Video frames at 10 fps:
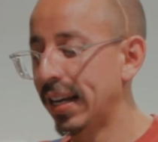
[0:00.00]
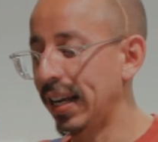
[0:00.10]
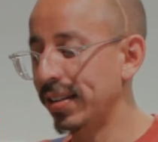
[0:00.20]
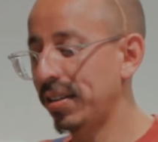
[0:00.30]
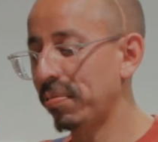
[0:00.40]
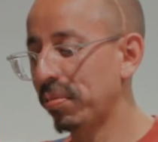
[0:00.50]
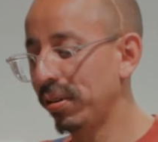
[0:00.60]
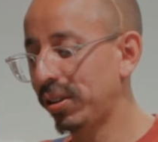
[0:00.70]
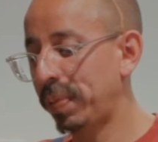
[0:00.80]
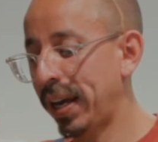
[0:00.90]
is it
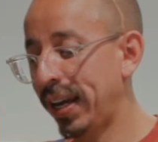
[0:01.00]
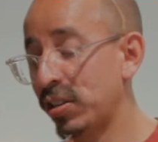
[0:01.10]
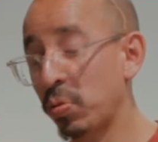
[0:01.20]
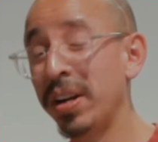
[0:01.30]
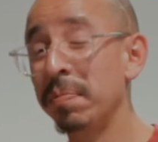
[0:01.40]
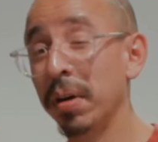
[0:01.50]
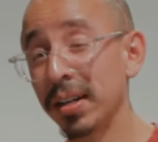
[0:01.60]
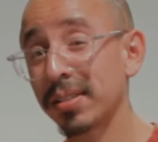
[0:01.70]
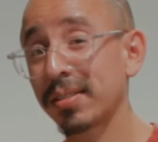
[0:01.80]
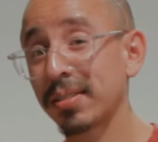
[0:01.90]
worth paying 20
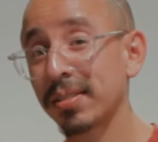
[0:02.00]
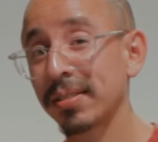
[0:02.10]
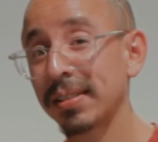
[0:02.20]
bucks?